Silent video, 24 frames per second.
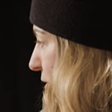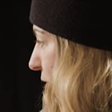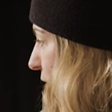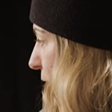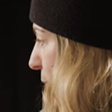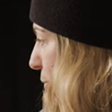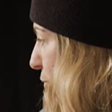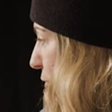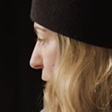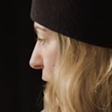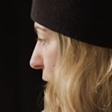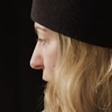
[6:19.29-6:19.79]

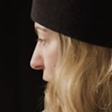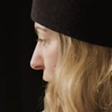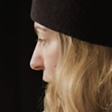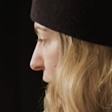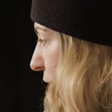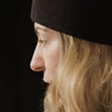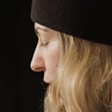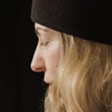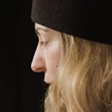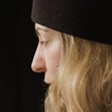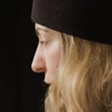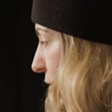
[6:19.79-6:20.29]
tip
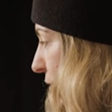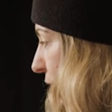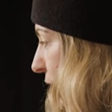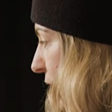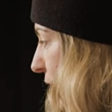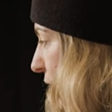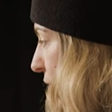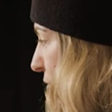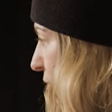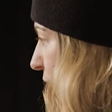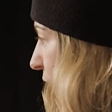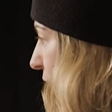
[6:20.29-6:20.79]
rocker, a little
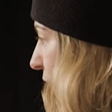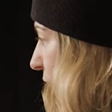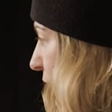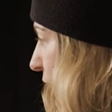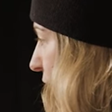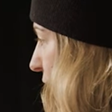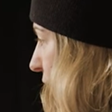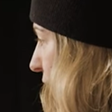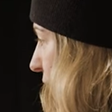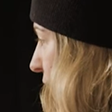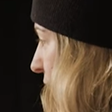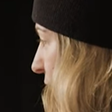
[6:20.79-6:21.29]
tail
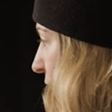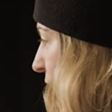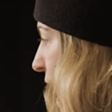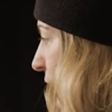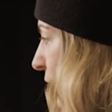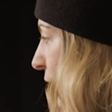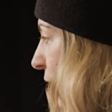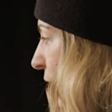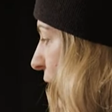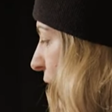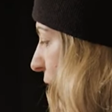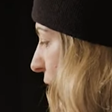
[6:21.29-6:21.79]
rocker
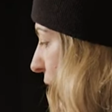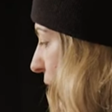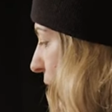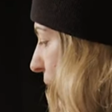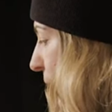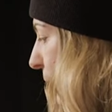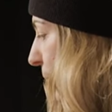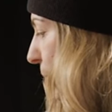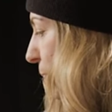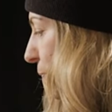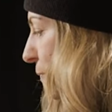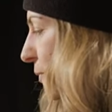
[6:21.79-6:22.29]

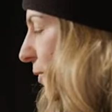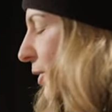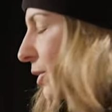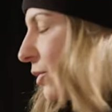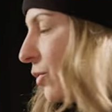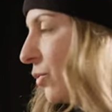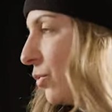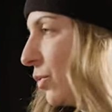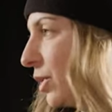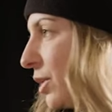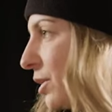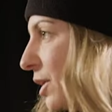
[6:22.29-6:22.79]

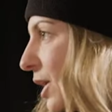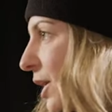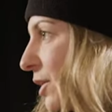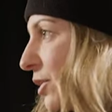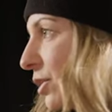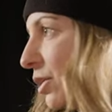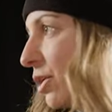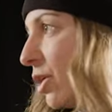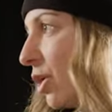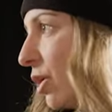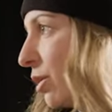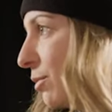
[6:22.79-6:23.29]
with
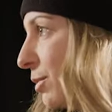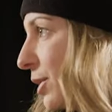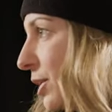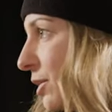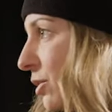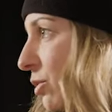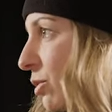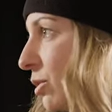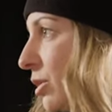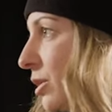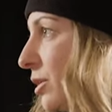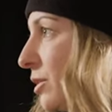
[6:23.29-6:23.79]
either carbon
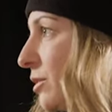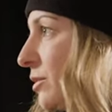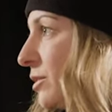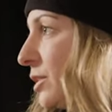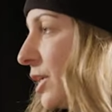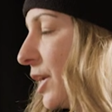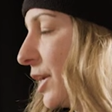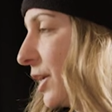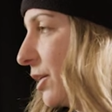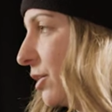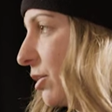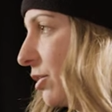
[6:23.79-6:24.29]
or
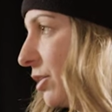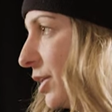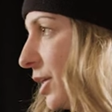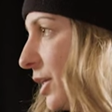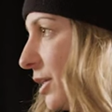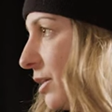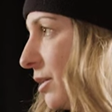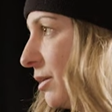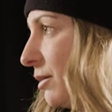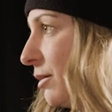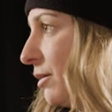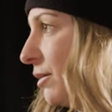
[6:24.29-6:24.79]

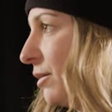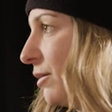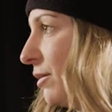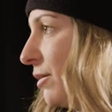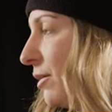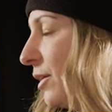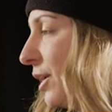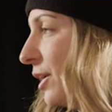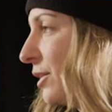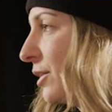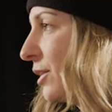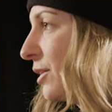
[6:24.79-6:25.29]
titanolin
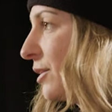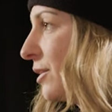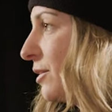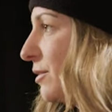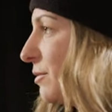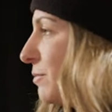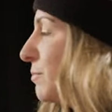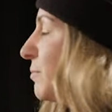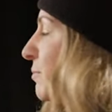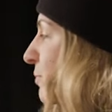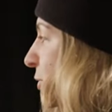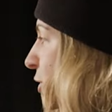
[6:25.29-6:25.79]
in the
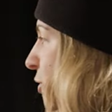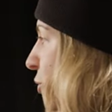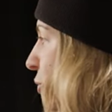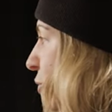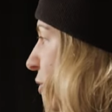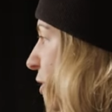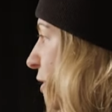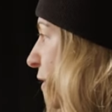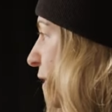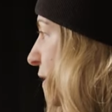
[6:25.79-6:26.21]
core